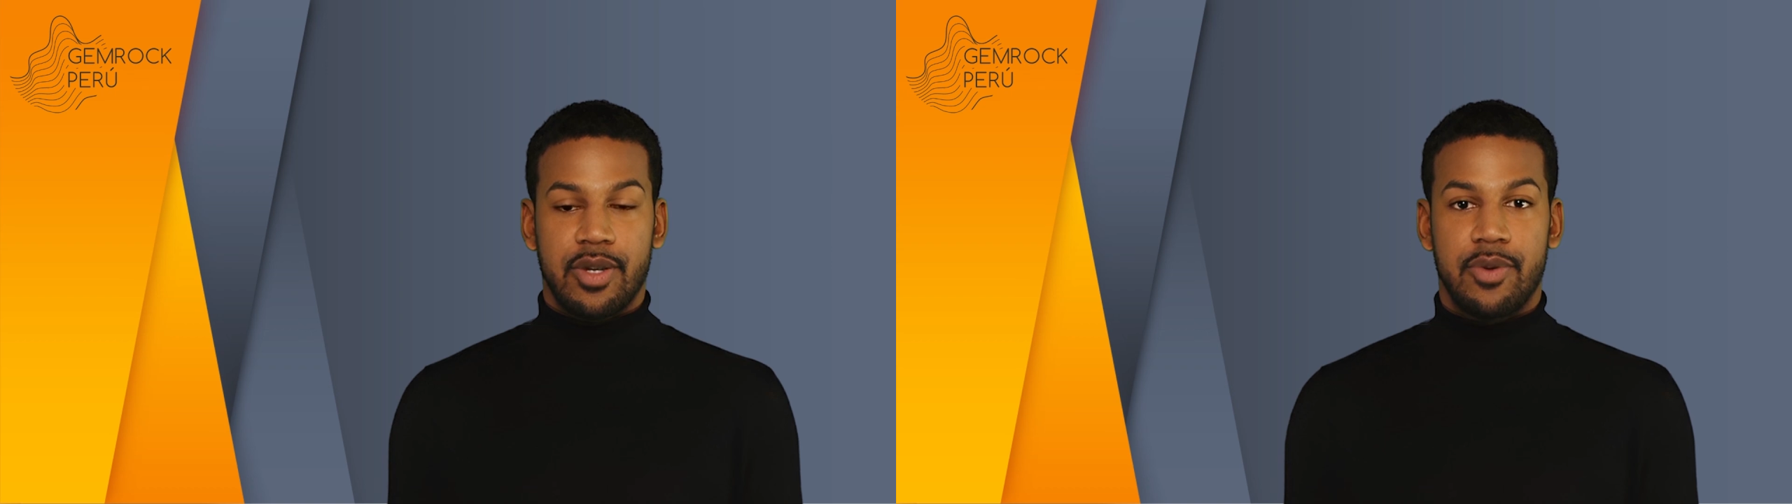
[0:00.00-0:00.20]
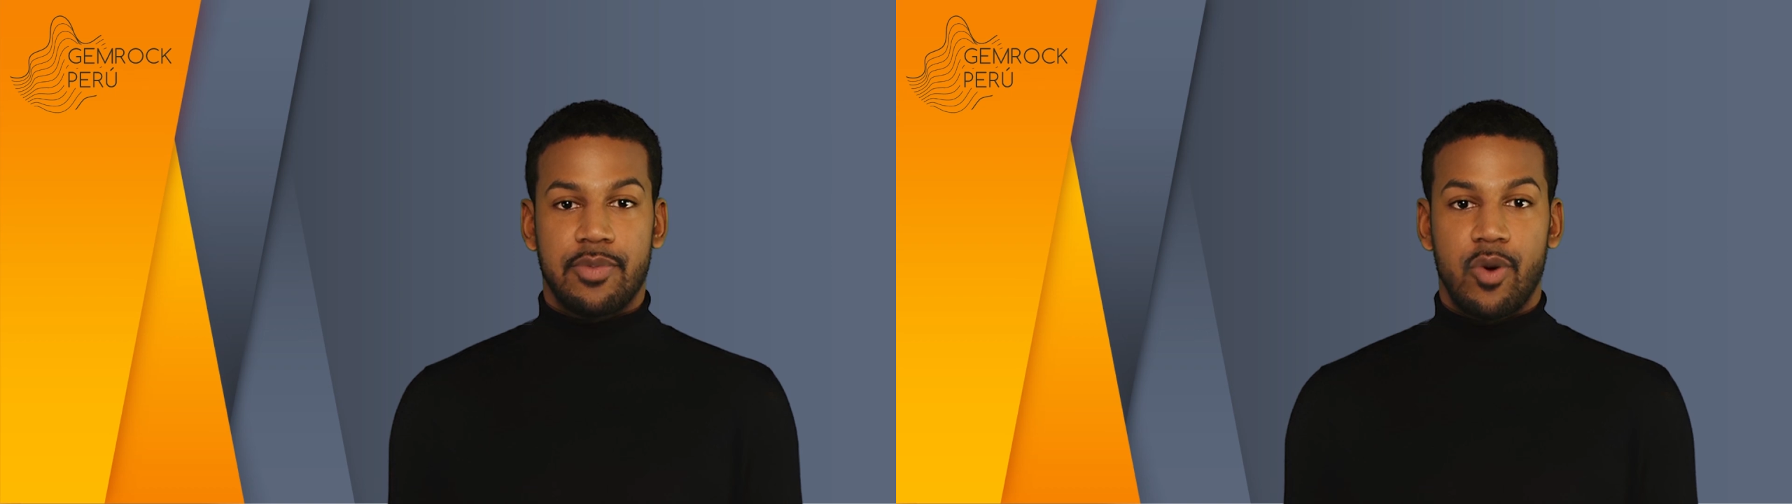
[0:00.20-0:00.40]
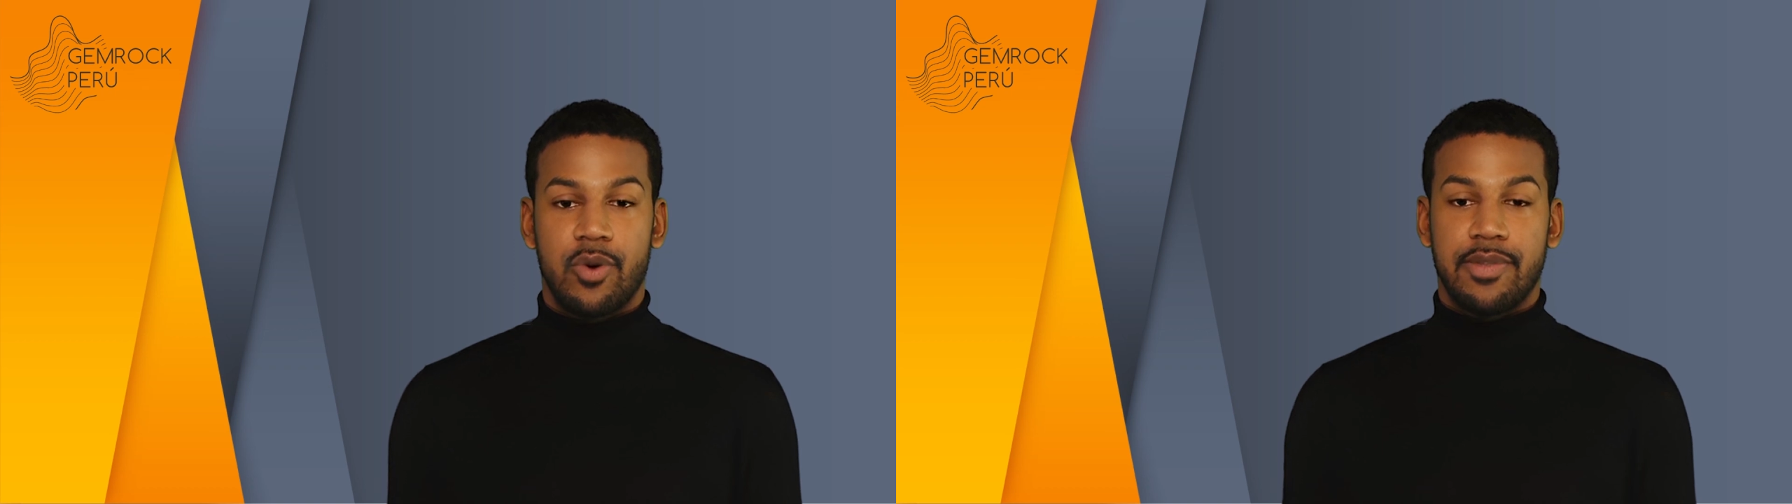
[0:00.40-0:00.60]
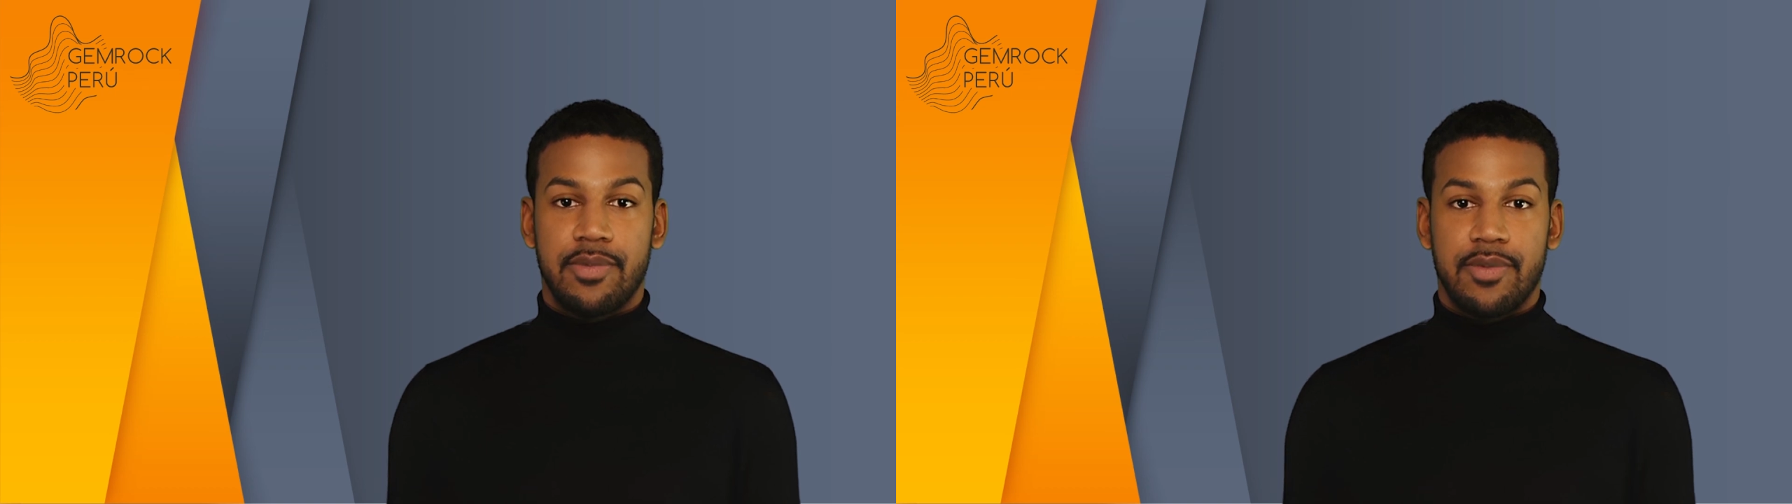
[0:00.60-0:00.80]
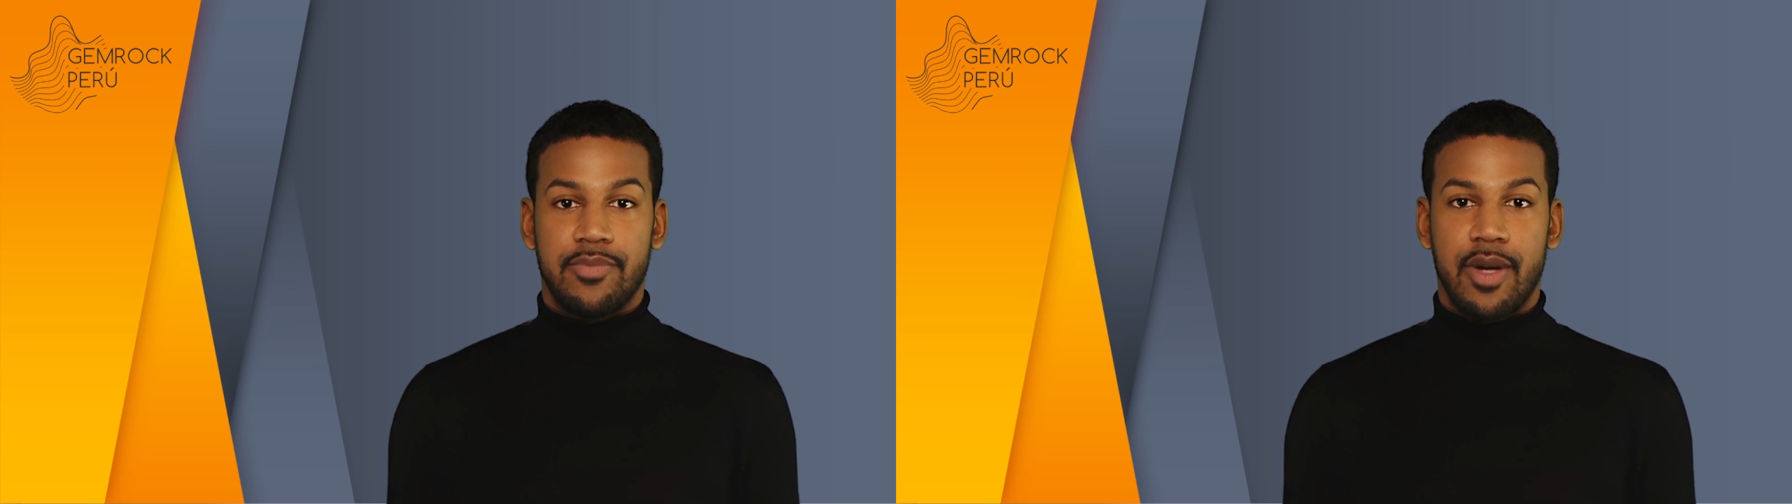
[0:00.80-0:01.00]
Even more,
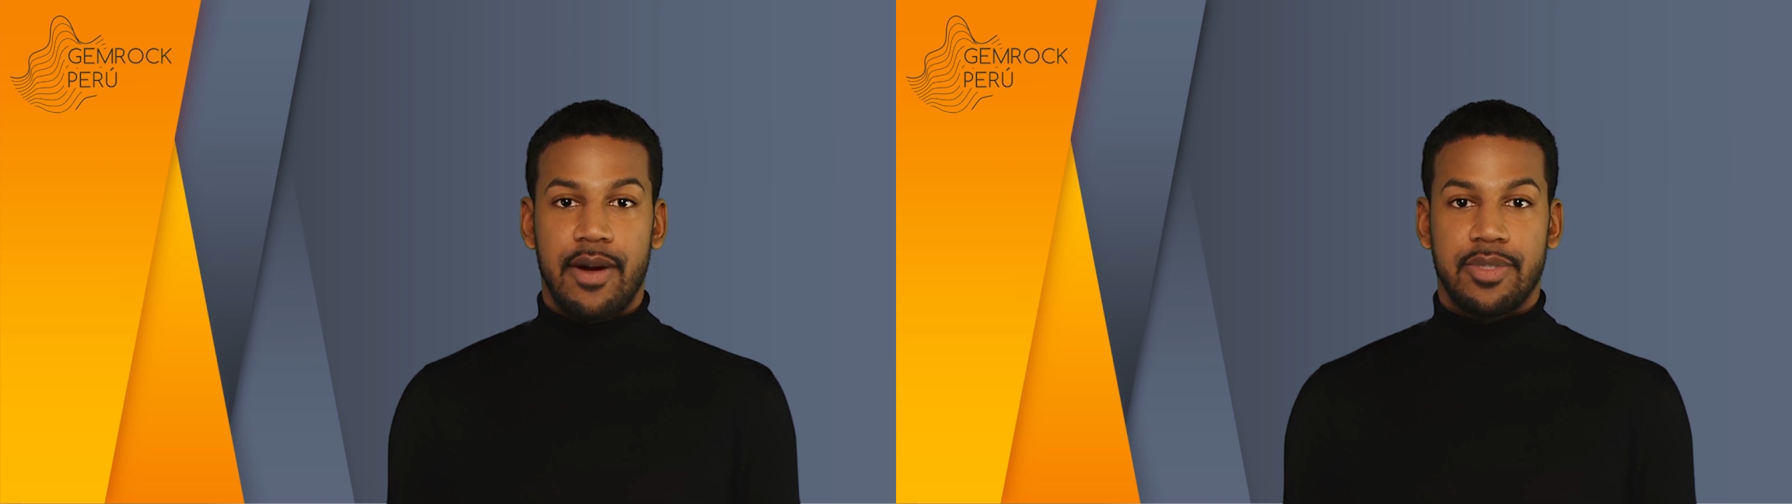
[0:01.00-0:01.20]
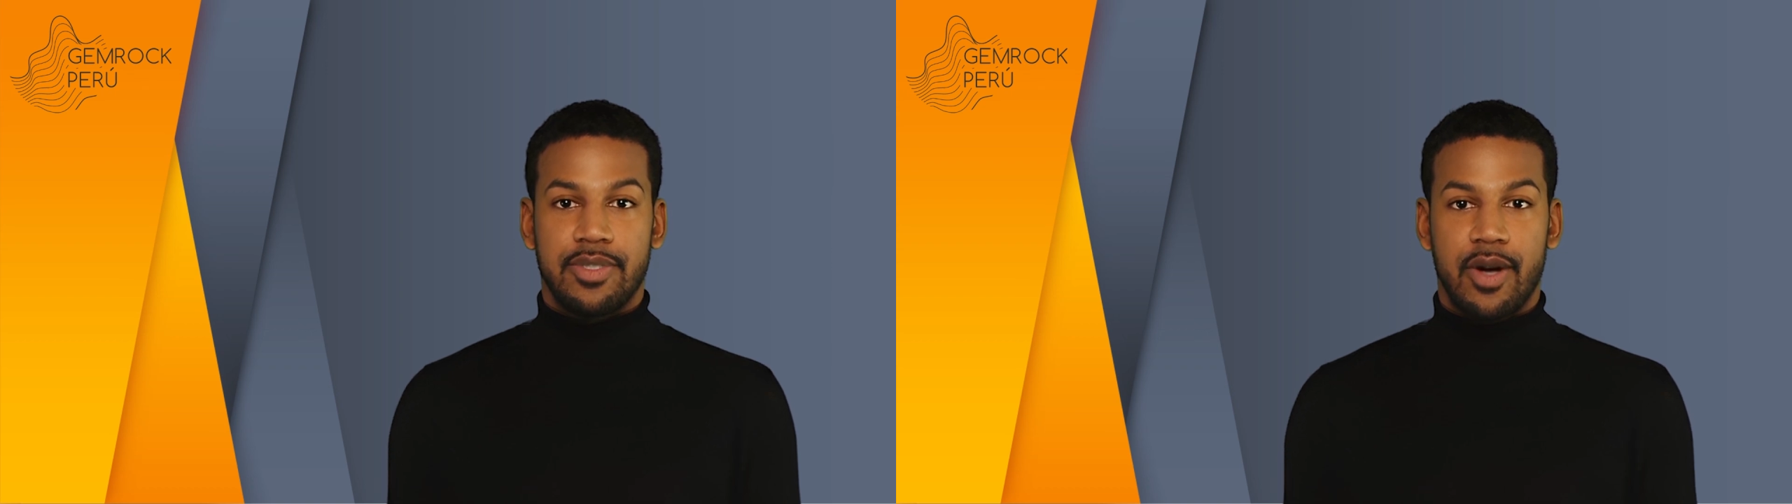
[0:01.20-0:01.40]
if you have to